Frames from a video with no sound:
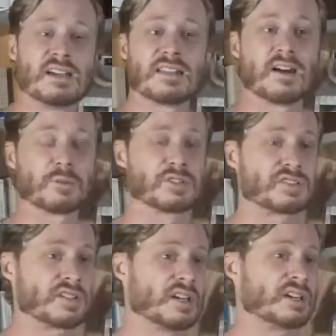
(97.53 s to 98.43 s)
that
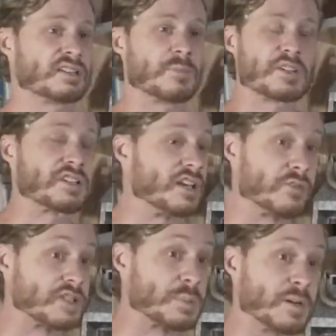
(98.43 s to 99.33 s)
was something she
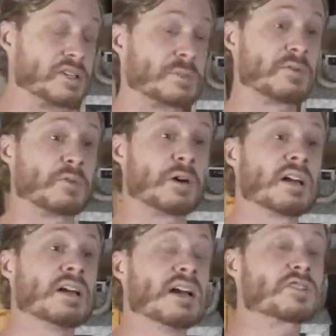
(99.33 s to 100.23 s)
never experienced
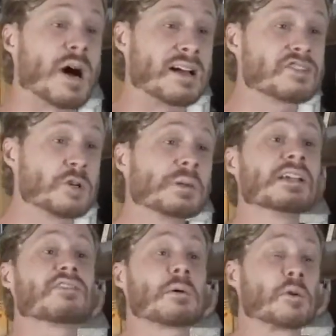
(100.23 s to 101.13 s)
before. And so I do
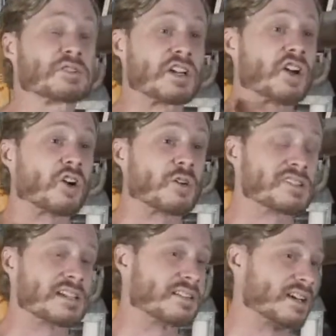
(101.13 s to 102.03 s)
believe the most
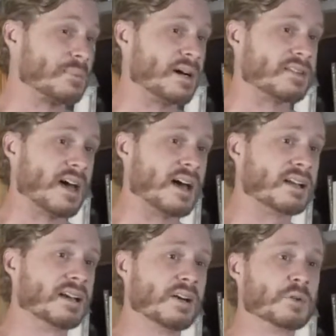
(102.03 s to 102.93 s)
encouraging thing about
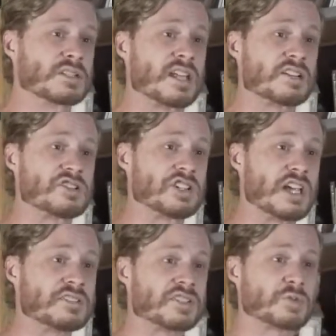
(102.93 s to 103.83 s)
that was that
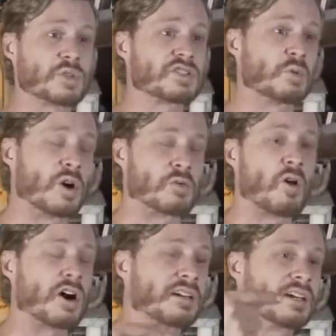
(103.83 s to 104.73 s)
Jesus was the one
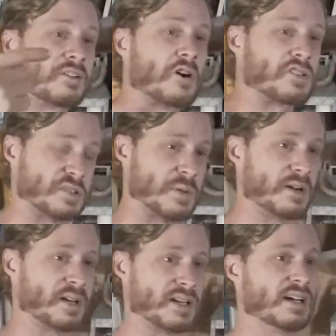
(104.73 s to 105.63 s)
walking across
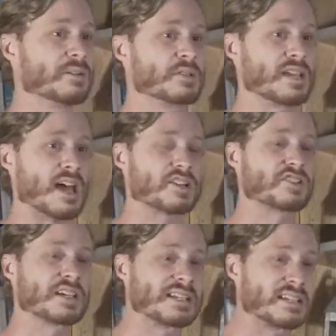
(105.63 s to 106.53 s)
America. It was
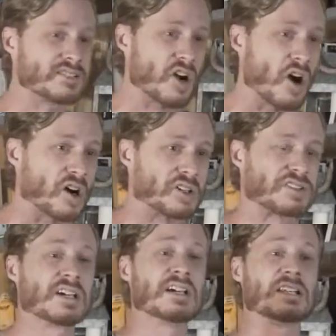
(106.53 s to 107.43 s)
actually in His heart.
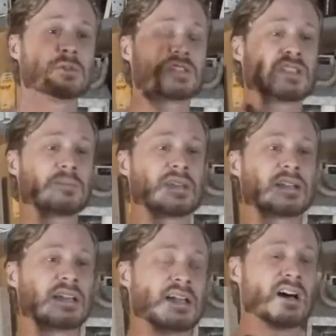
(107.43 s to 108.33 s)
There was
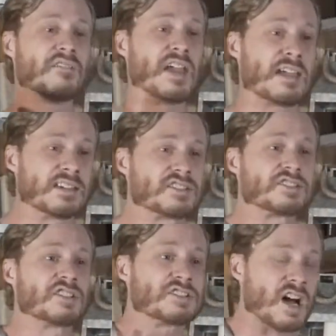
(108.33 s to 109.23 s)
something of His
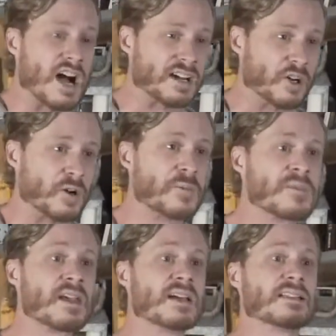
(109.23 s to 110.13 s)
desire
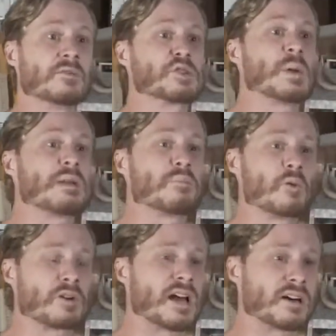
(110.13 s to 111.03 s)
that was being
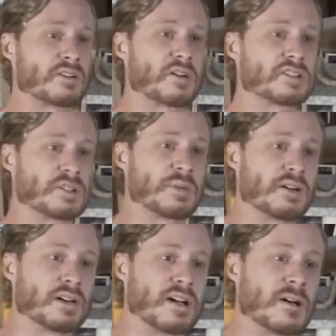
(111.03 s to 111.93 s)
poured out across
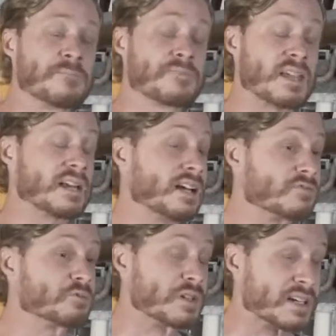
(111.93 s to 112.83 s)
America. And I
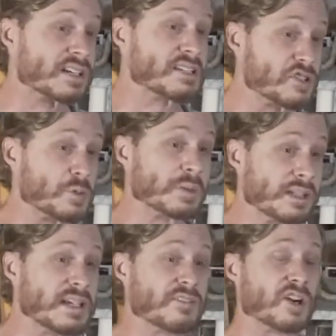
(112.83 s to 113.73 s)
really do
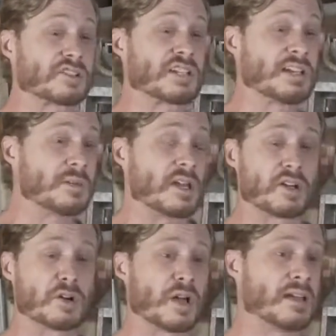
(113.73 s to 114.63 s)
believe our team
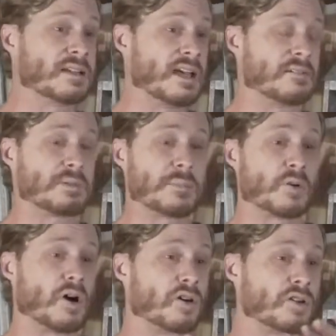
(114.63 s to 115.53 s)
here and people
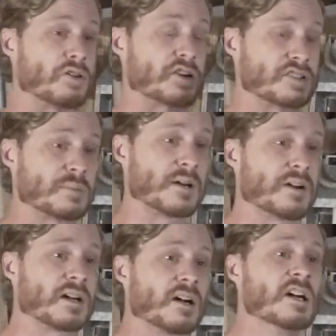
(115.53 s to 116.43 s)
all across
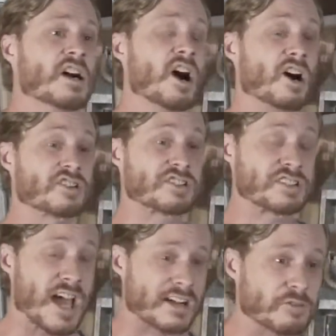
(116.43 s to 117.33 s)
America are
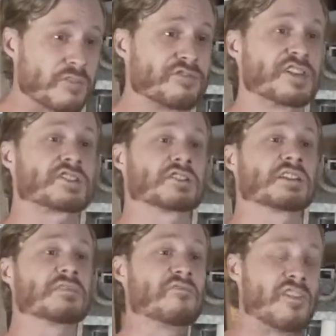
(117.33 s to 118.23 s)

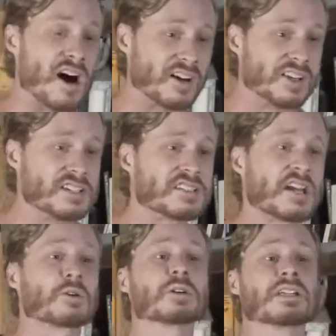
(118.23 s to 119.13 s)
sacrificially,
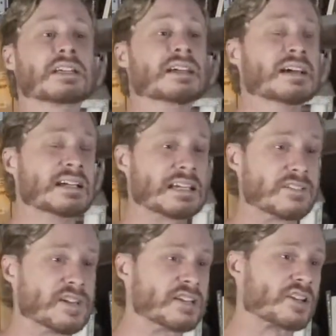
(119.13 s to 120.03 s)
voluntarily
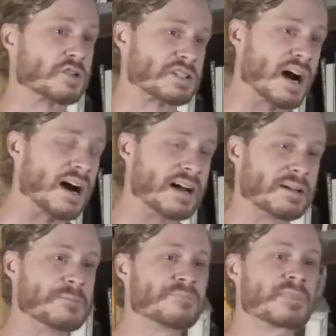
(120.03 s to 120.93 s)
giving their
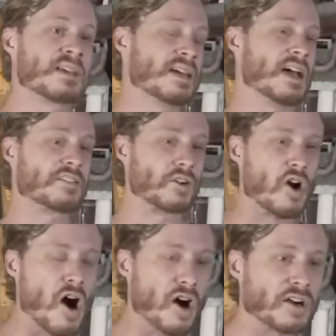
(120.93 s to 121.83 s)
time and their
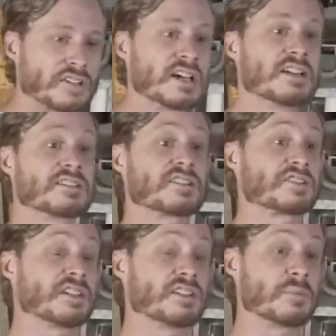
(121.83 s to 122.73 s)
heart to
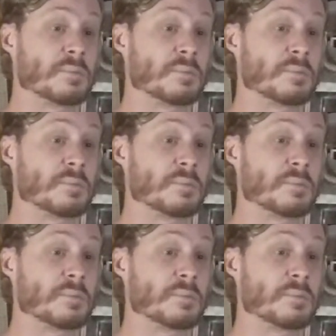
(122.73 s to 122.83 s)
see the